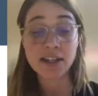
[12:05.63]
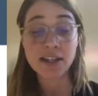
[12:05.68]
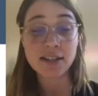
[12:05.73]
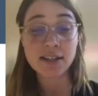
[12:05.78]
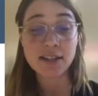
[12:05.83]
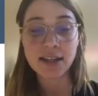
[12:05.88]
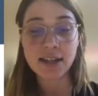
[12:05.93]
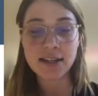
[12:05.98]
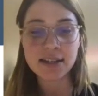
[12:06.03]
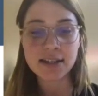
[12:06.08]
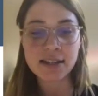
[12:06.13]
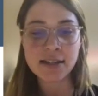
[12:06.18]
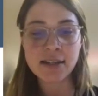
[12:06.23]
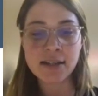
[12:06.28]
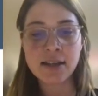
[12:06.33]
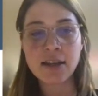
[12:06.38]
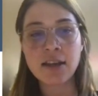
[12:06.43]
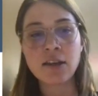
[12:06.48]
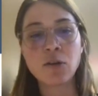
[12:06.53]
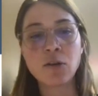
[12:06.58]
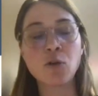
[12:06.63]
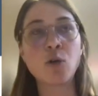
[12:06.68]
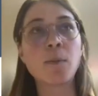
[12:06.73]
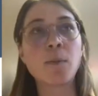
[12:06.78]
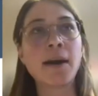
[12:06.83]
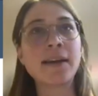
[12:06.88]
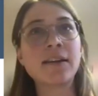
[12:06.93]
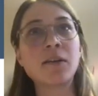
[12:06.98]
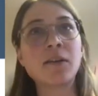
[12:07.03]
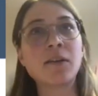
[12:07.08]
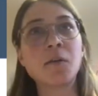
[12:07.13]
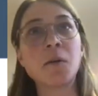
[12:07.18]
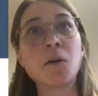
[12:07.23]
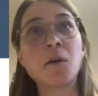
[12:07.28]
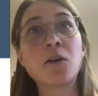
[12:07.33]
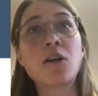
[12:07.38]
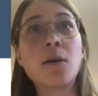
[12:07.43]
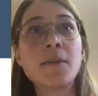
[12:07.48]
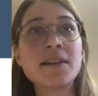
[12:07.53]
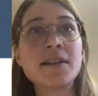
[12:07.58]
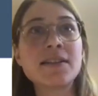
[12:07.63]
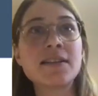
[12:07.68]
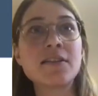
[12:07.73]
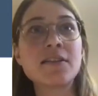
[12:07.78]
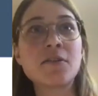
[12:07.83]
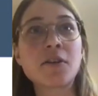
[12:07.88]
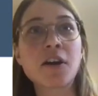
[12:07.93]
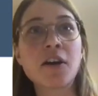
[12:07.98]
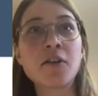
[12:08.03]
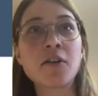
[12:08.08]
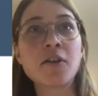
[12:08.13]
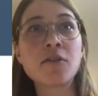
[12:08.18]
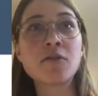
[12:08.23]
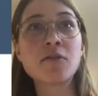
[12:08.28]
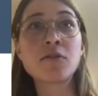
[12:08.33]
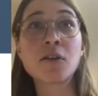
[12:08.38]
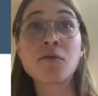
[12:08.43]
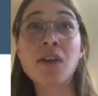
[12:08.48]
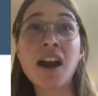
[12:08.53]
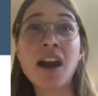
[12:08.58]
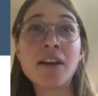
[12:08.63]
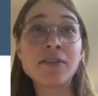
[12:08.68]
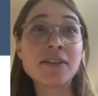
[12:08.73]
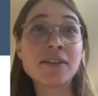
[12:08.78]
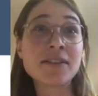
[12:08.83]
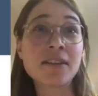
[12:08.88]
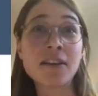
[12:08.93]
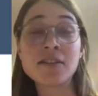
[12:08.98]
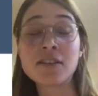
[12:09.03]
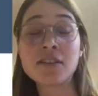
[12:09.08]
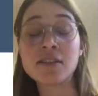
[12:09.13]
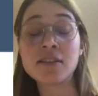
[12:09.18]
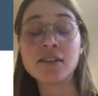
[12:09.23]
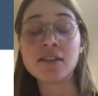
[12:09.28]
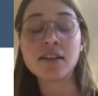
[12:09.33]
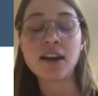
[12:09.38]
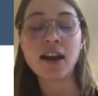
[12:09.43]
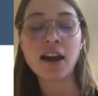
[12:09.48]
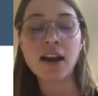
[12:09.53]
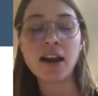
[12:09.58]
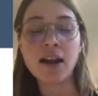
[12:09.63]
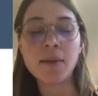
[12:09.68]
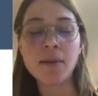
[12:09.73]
patient data or by including comments in your code around a certain